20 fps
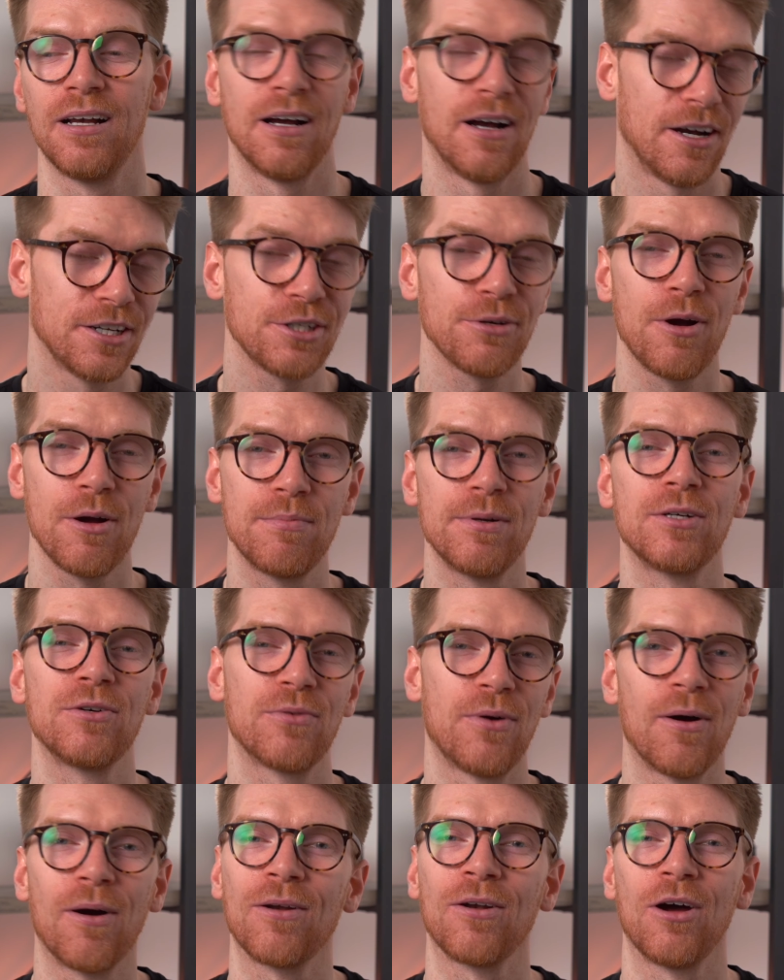I do open
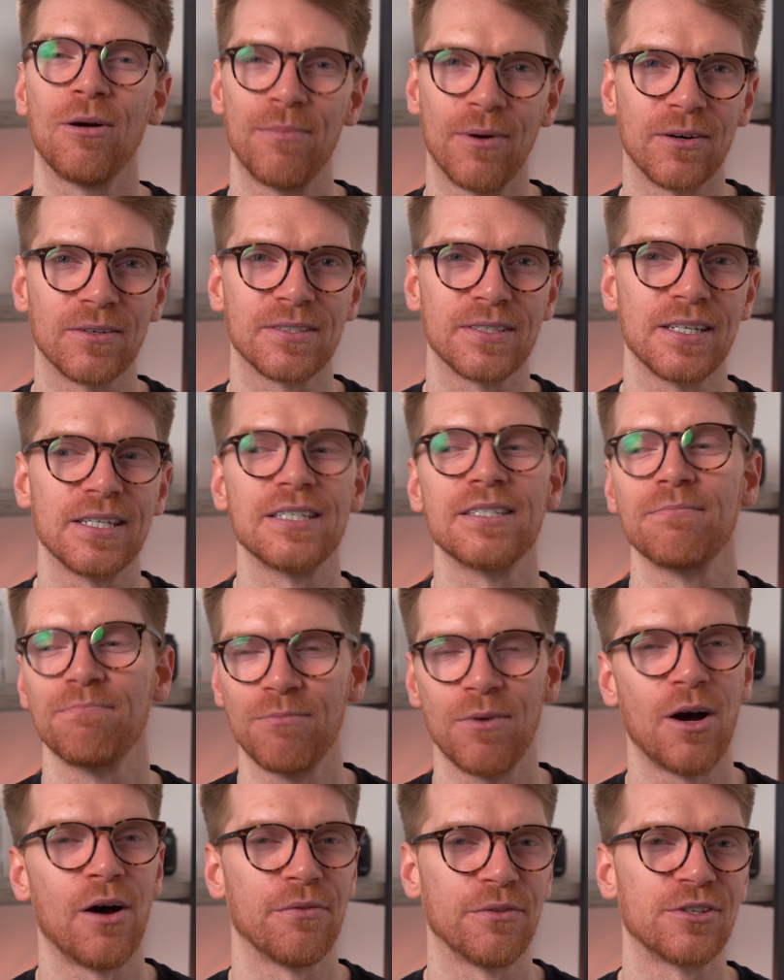quite a lot of boxes
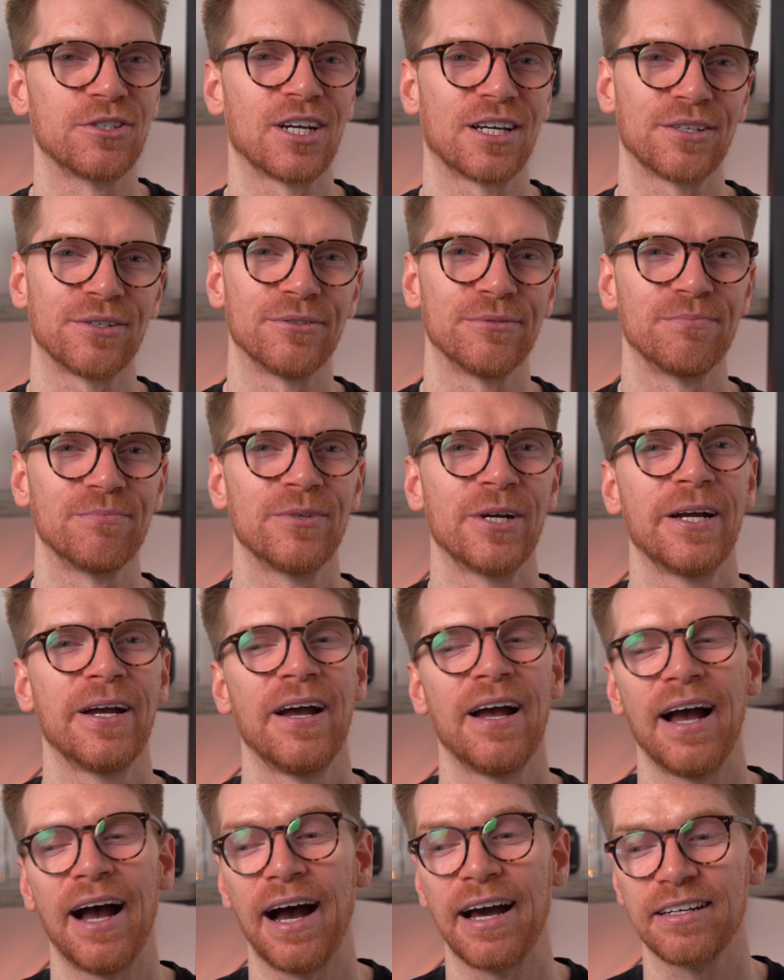on the channel.
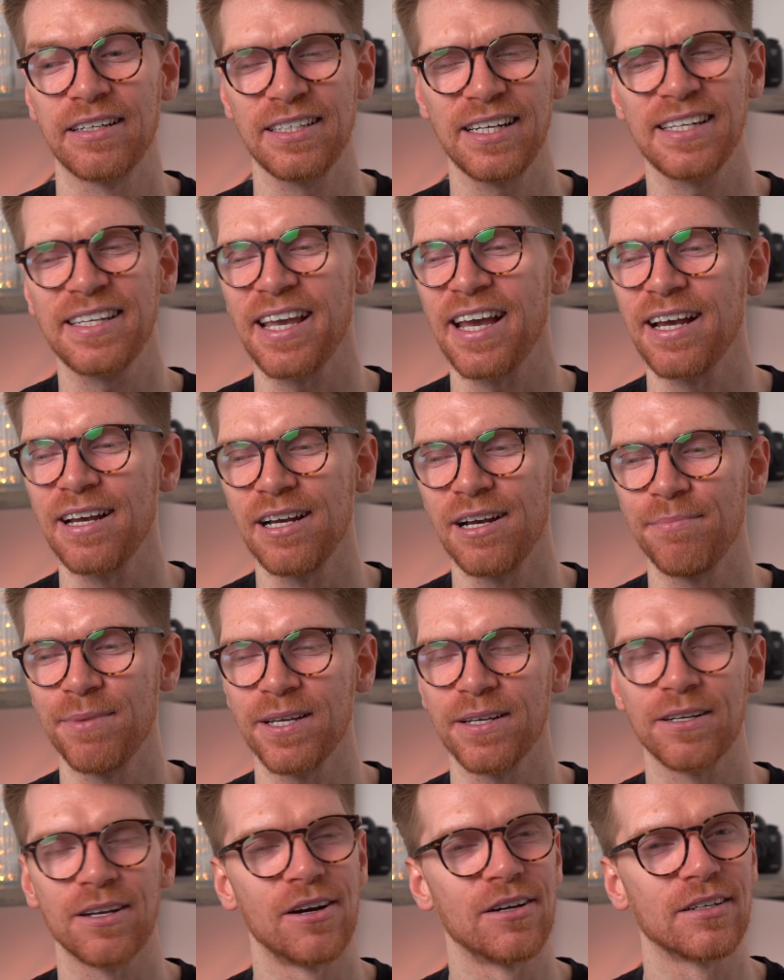And I did get a
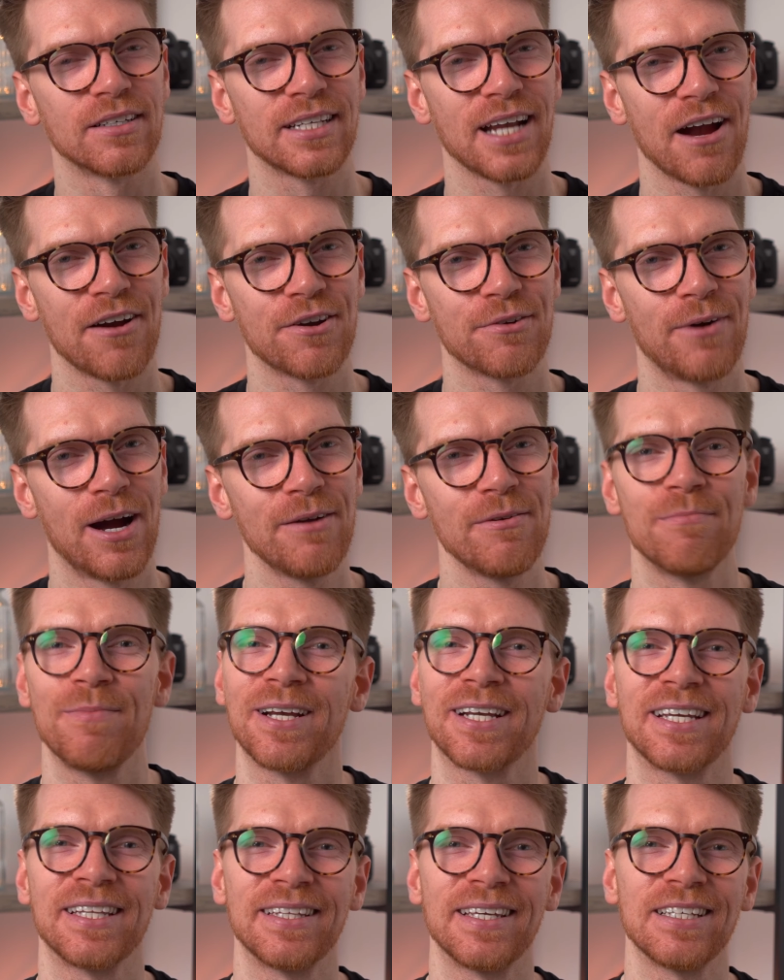bit kind of carried away when
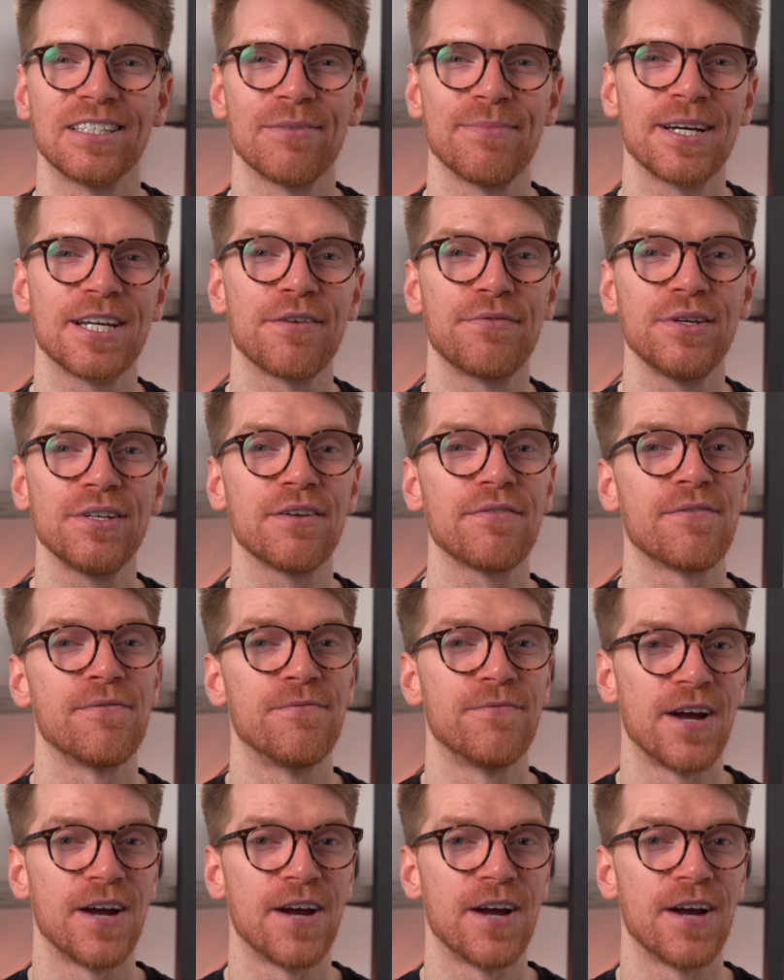making these. I made a few different